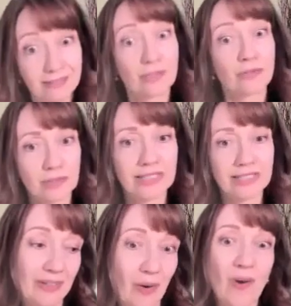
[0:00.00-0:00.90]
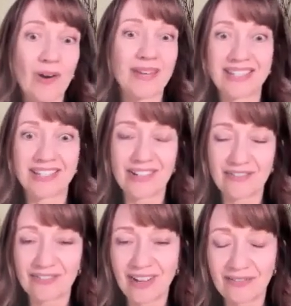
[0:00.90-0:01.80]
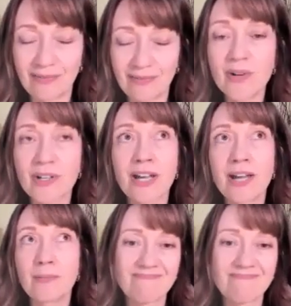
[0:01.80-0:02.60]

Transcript: truly the core message of my book.